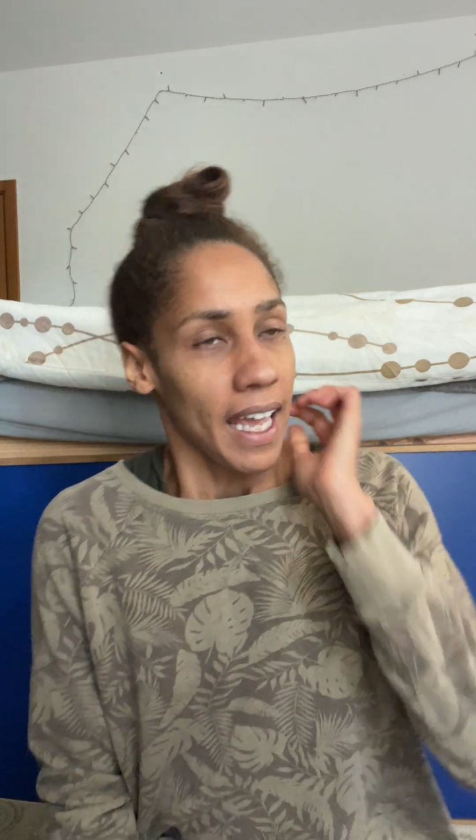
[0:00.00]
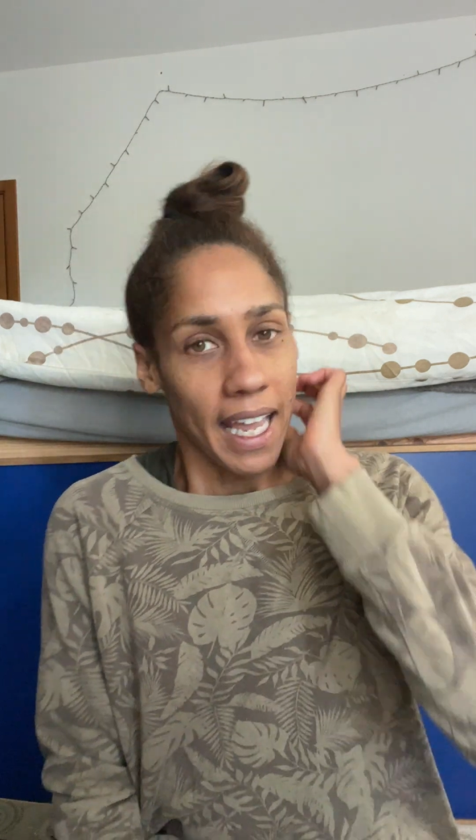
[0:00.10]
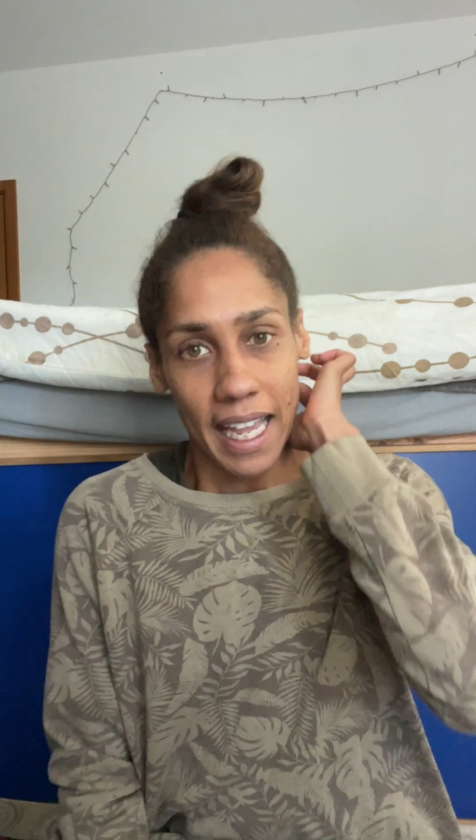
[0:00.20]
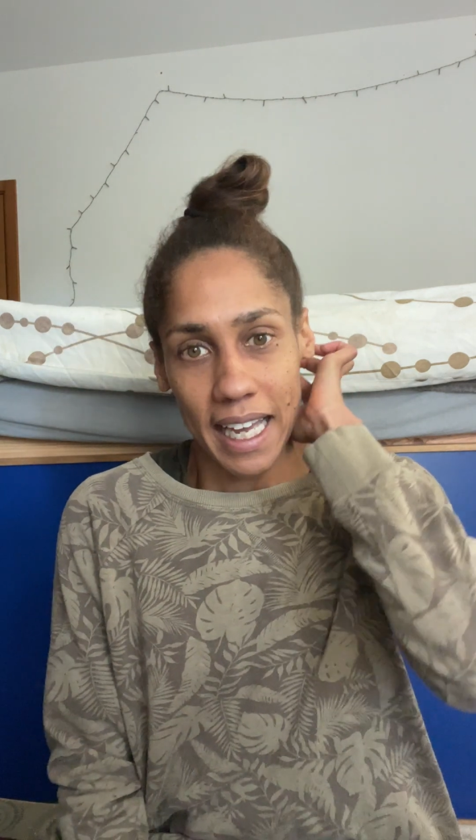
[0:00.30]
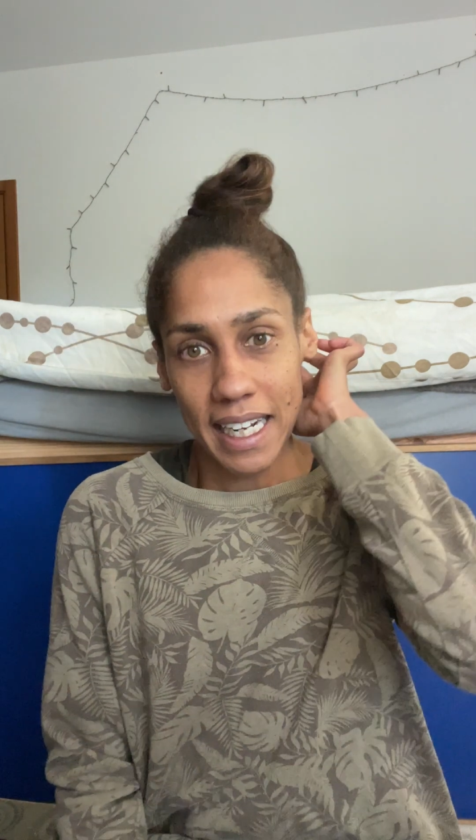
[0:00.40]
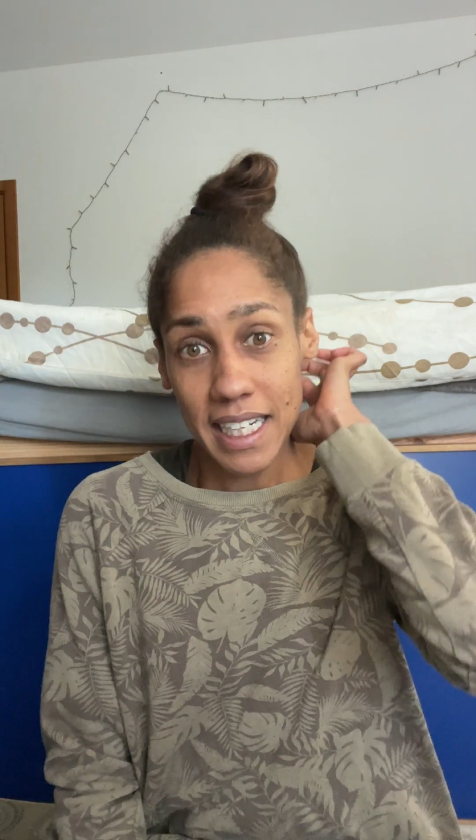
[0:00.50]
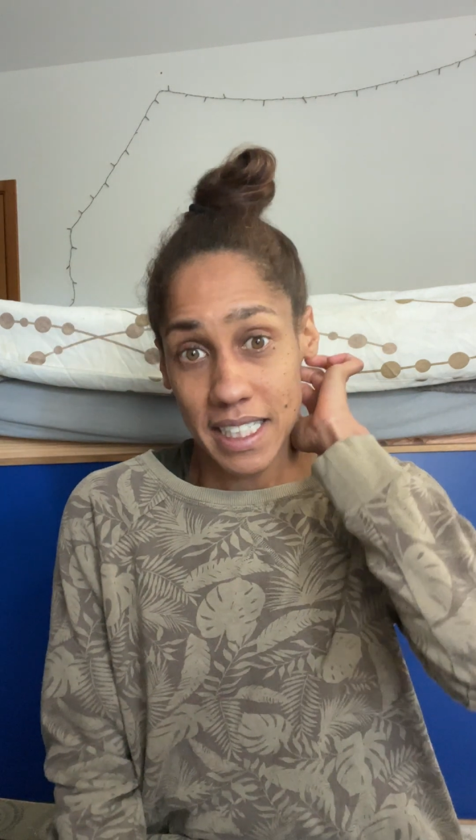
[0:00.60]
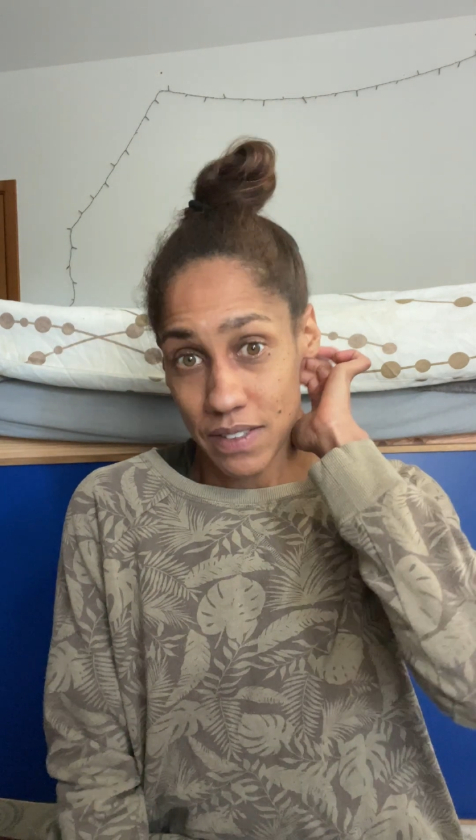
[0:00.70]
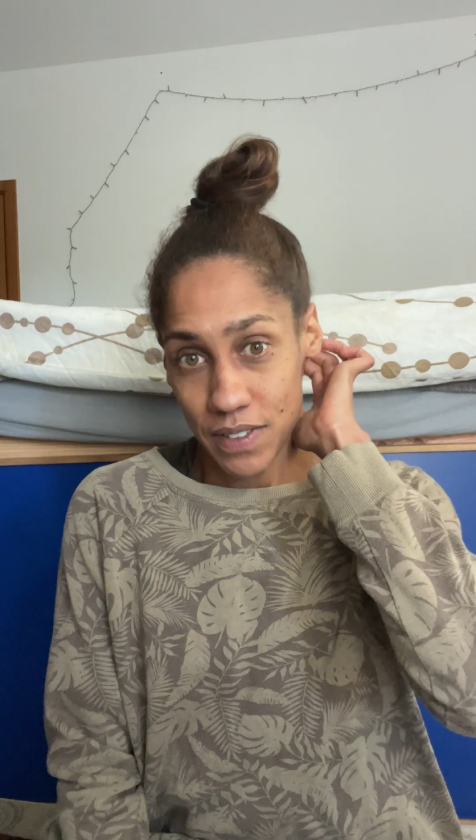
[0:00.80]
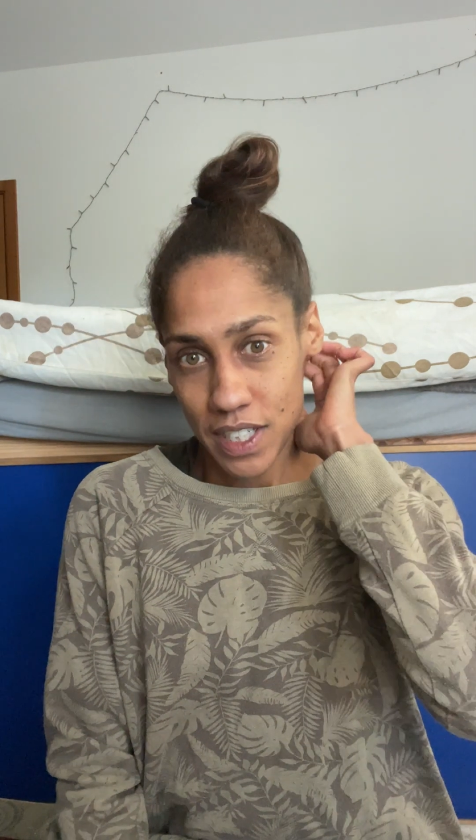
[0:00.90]
And I
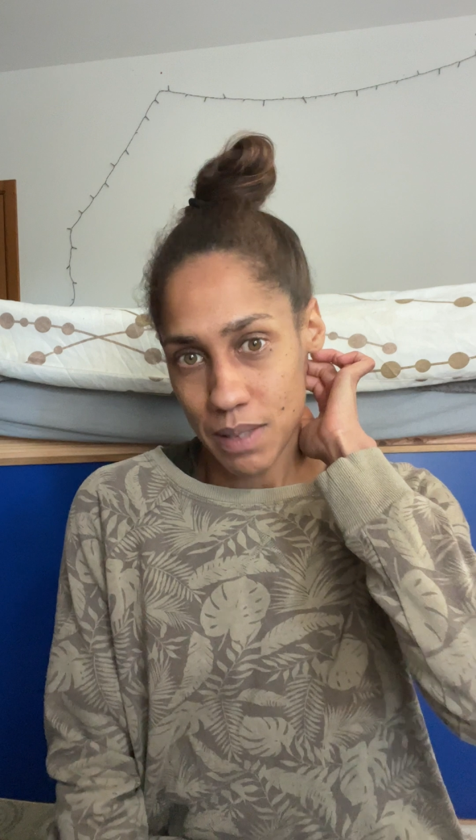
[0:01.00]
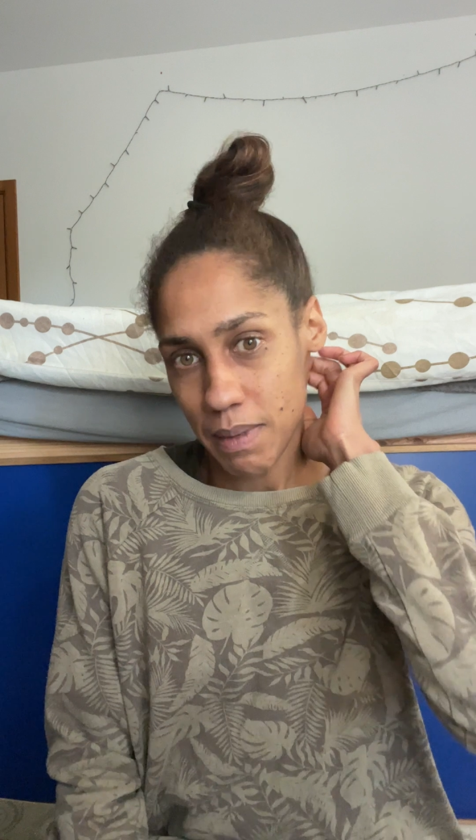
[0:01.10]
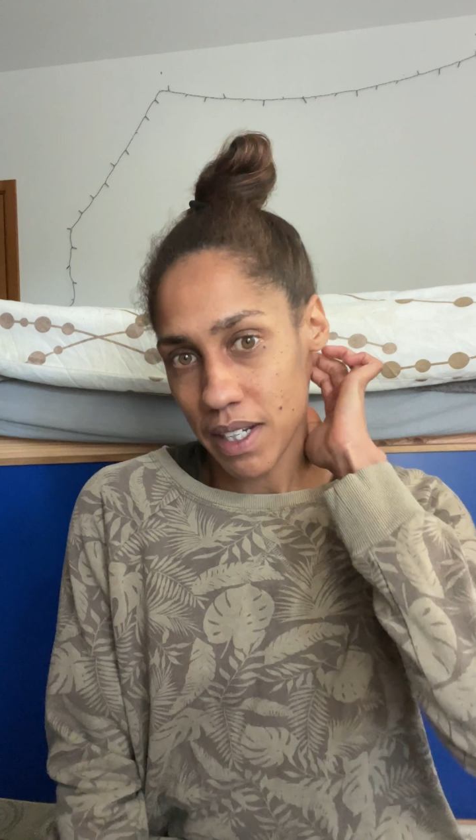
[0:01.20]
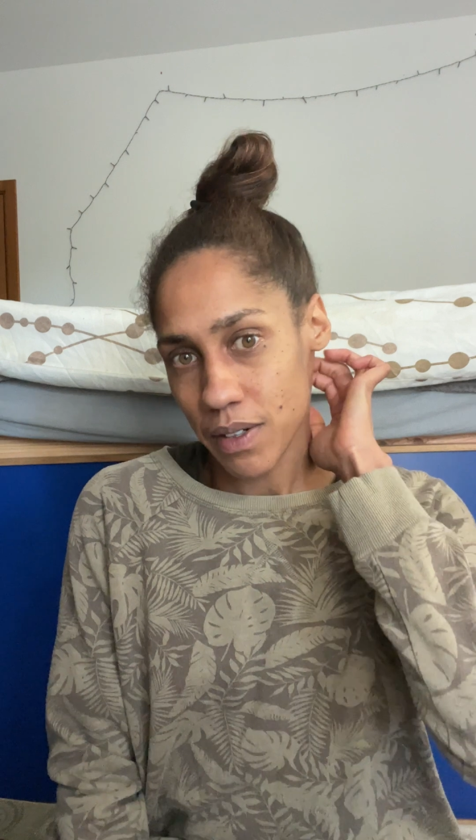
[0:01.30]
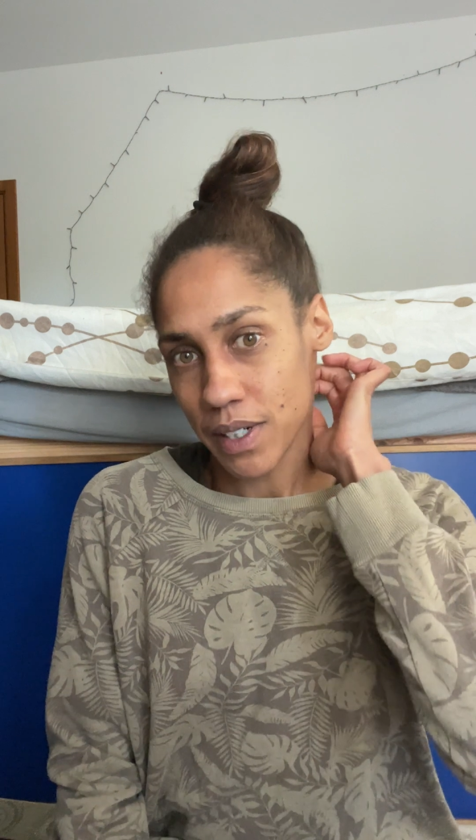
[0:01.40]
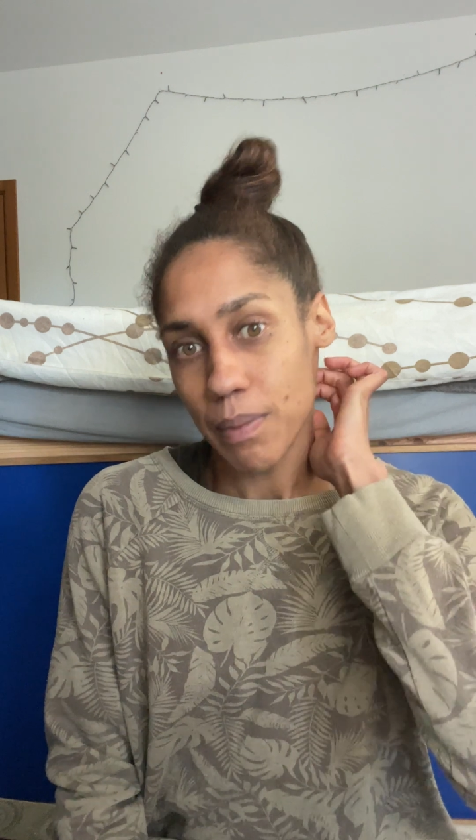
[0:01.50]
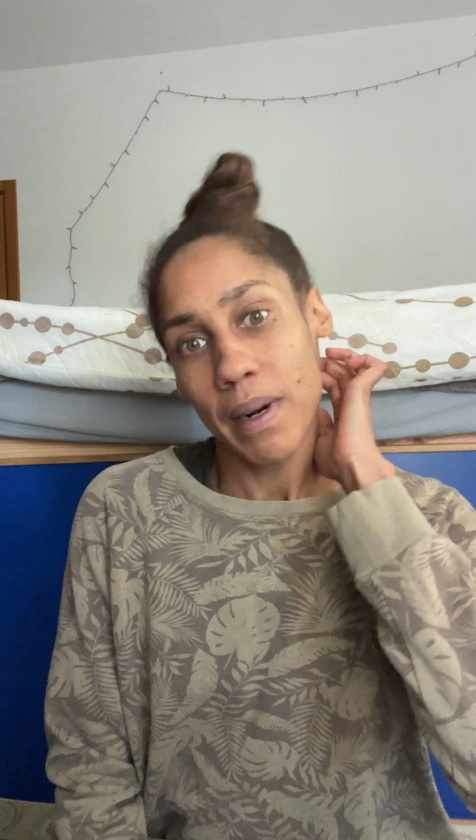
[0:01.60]
just finished my Kriya